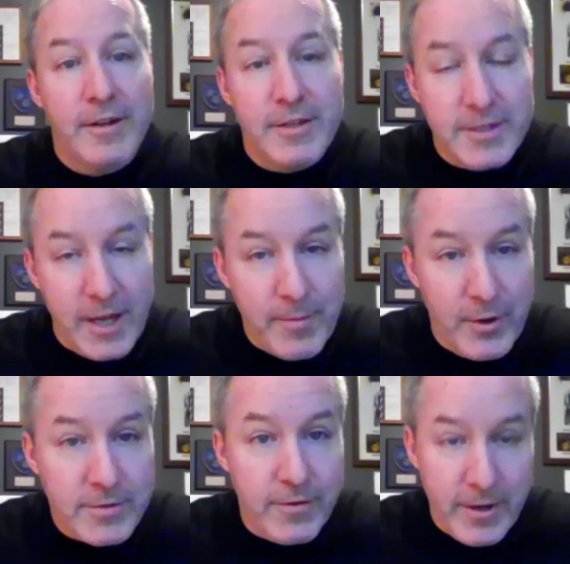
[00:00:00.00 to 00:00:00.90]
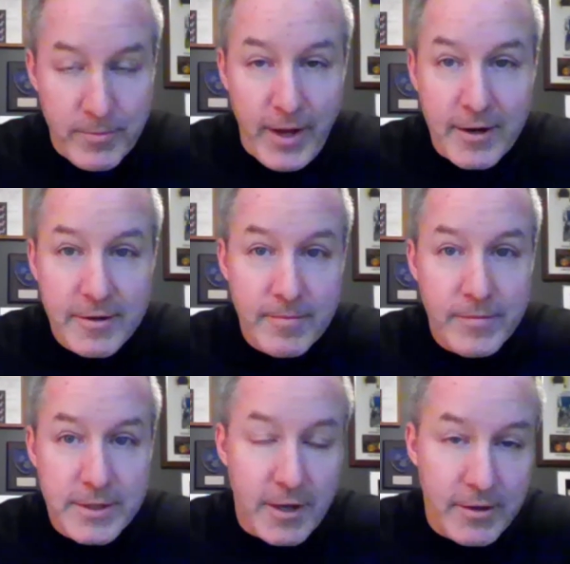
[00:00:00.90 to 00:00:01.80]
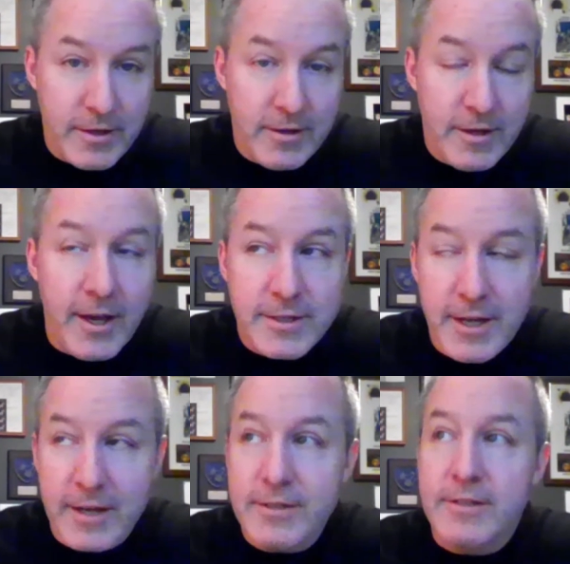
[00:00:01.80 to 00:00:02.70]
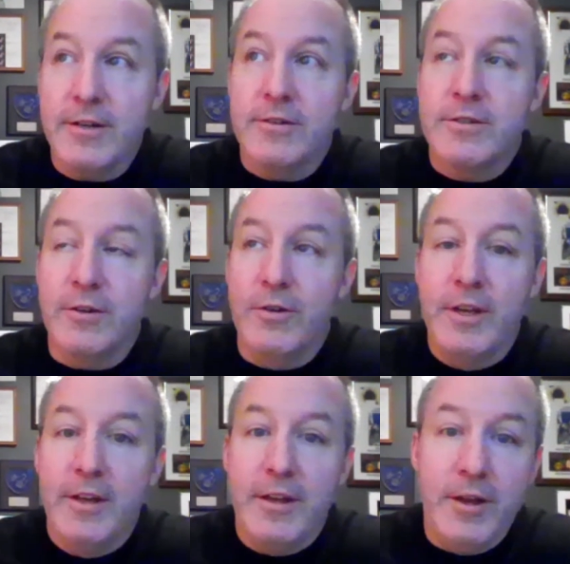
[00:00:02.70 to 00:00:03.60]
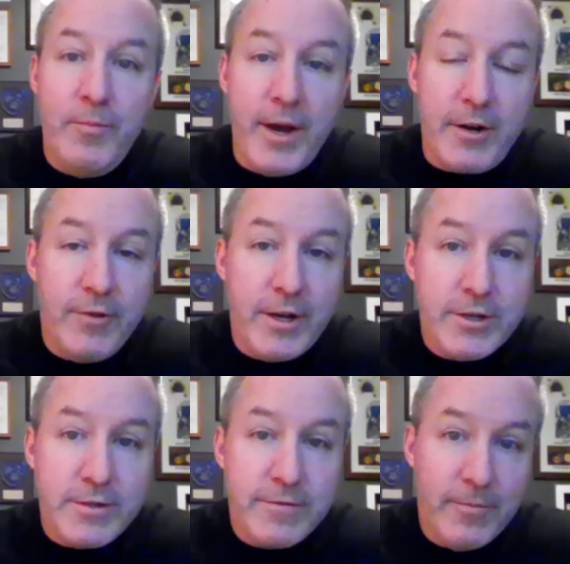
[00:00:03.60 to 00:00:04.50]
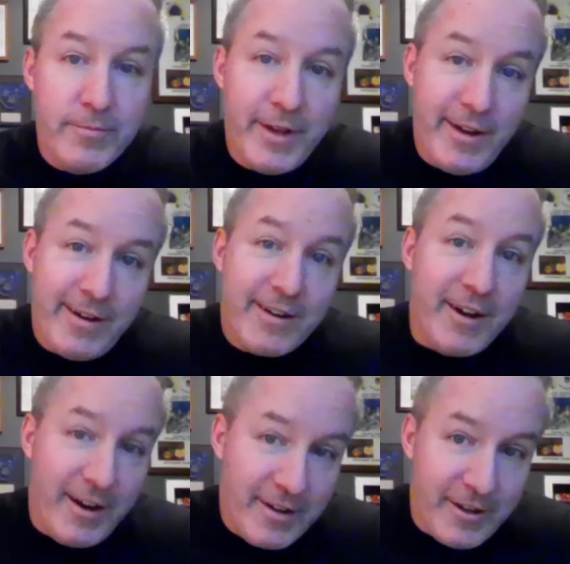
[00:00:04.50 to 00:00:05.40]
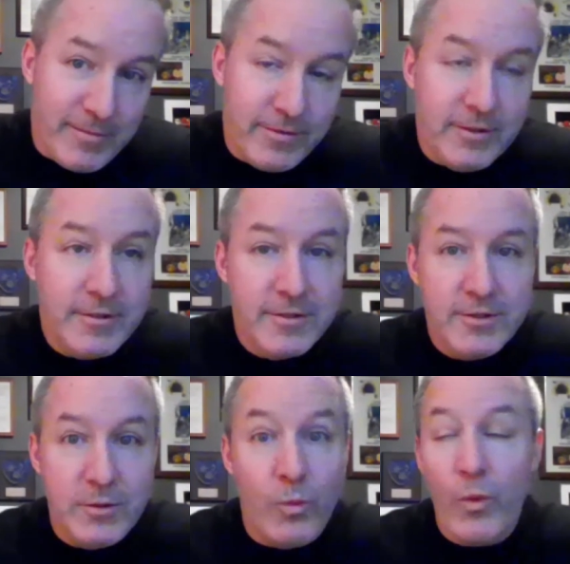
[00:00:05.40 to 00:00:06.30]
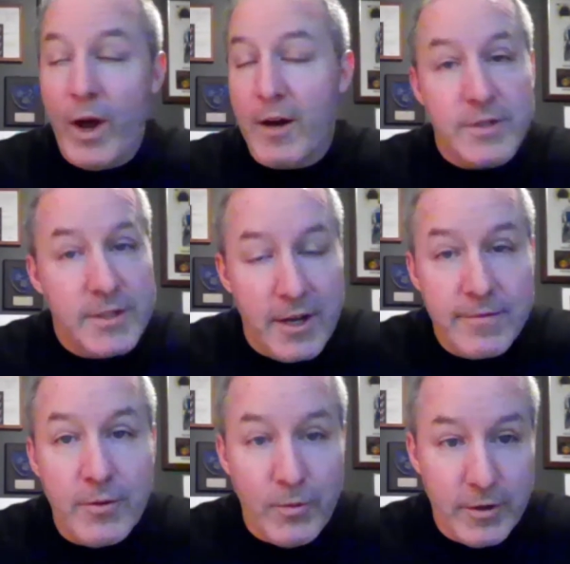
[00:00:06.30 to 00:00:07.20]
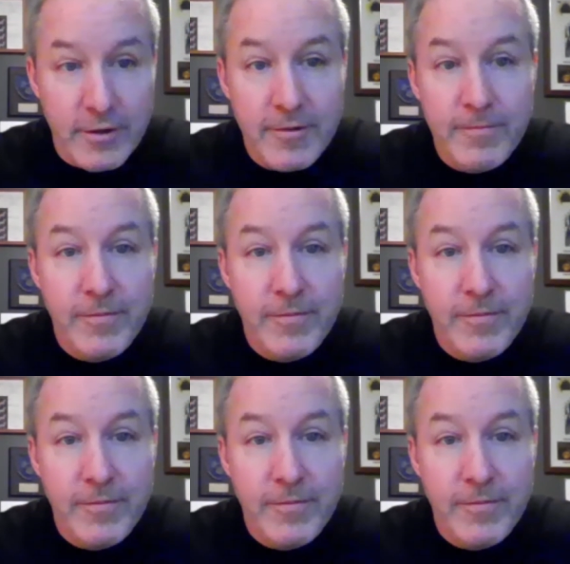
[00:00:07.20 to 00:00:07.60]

The same goes for impact. That's on the x-axis here. So impact ranges from kind of helpful to wow, saved the world.